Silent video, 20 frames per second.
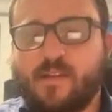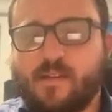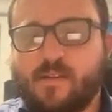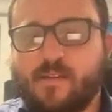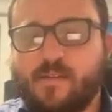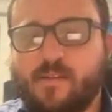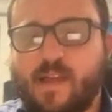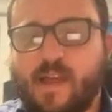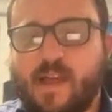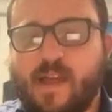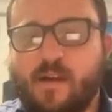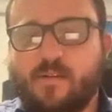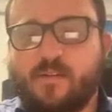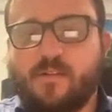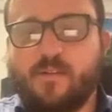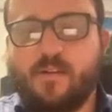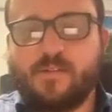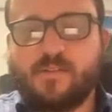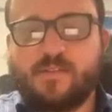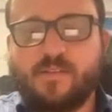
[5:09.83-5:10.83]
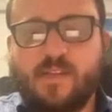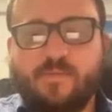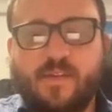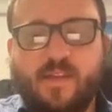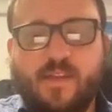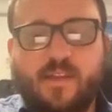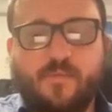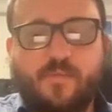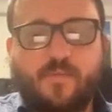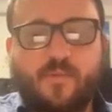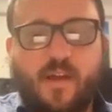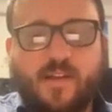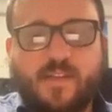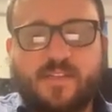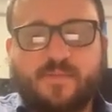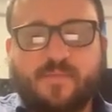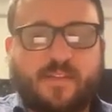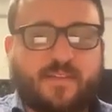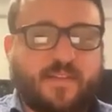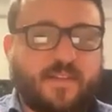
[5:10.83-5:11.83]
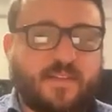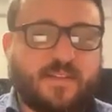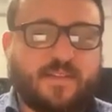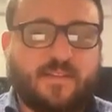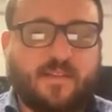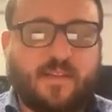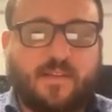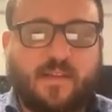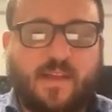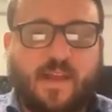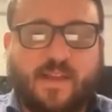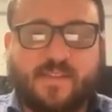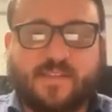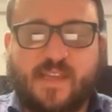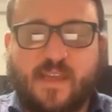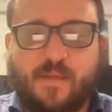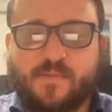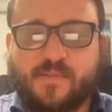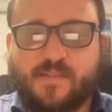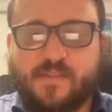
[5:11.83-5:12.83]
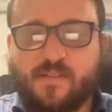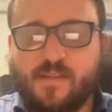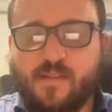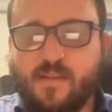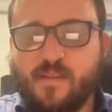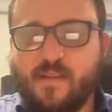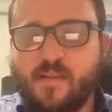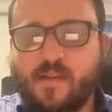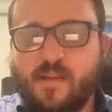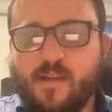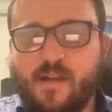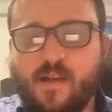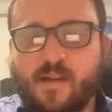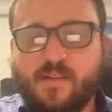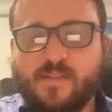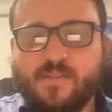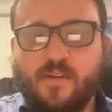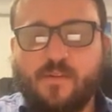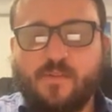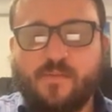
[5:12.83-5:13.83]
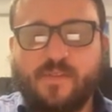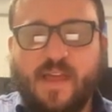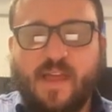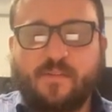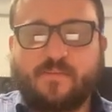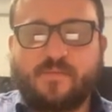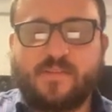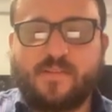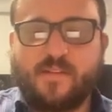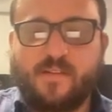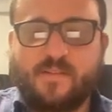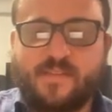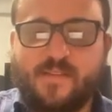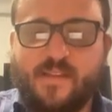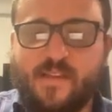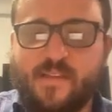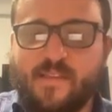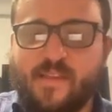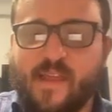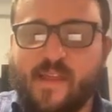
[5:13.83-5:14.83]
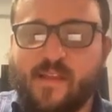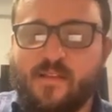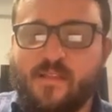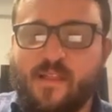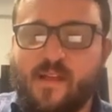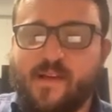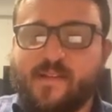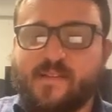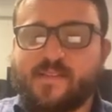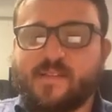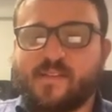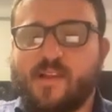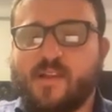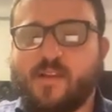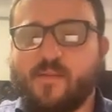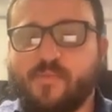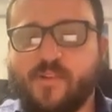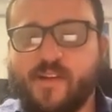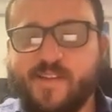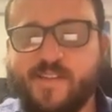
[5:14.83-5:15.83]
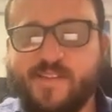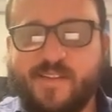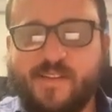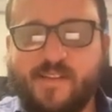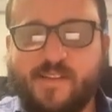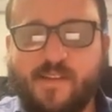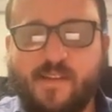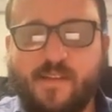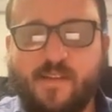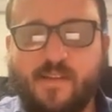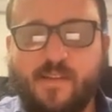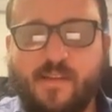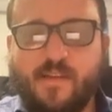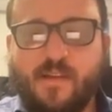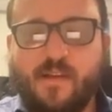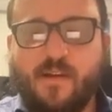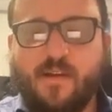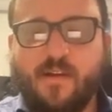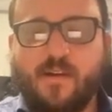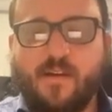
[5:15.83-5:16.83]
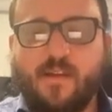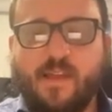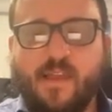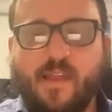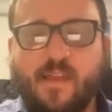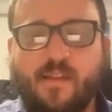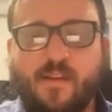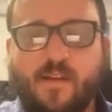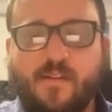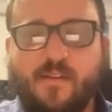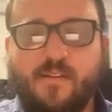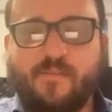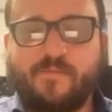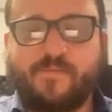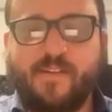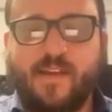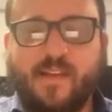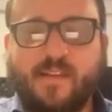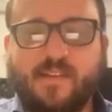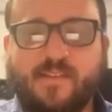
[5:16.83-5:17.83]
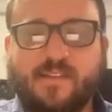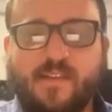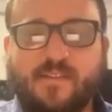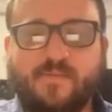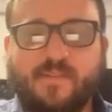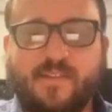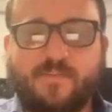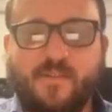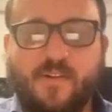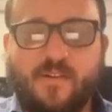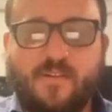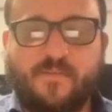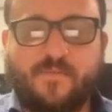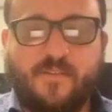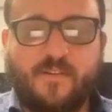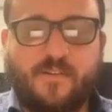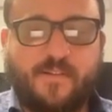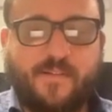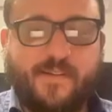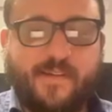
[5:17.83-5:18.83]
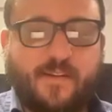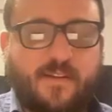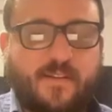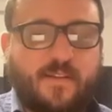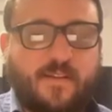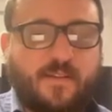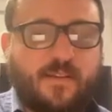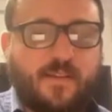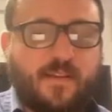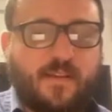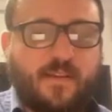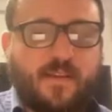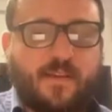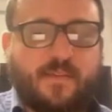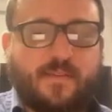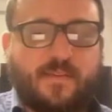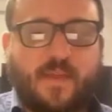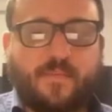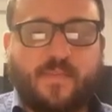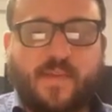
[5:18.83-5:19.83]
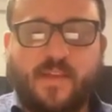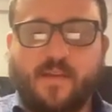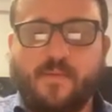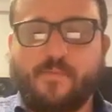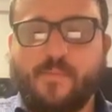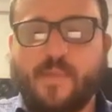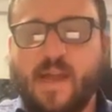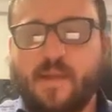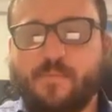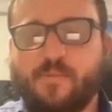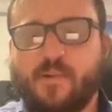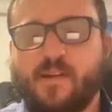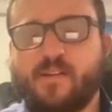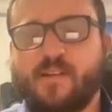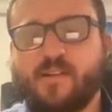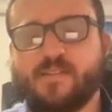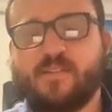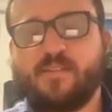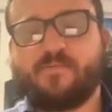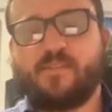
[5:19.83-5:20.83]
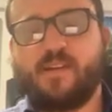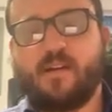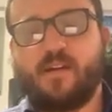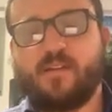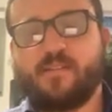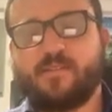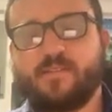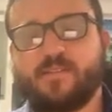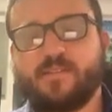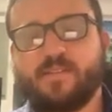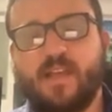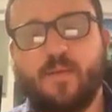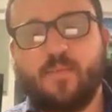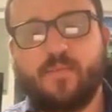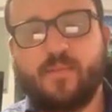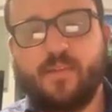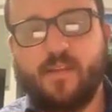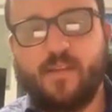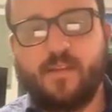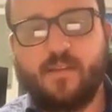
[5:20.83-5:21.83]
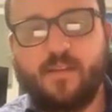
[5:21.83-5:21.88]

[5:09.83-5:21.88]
how closely we can approximate these concepts. So, that results in data loss, compression, and artifacts, as we spoke of earlier. that become byproducts of undersampling.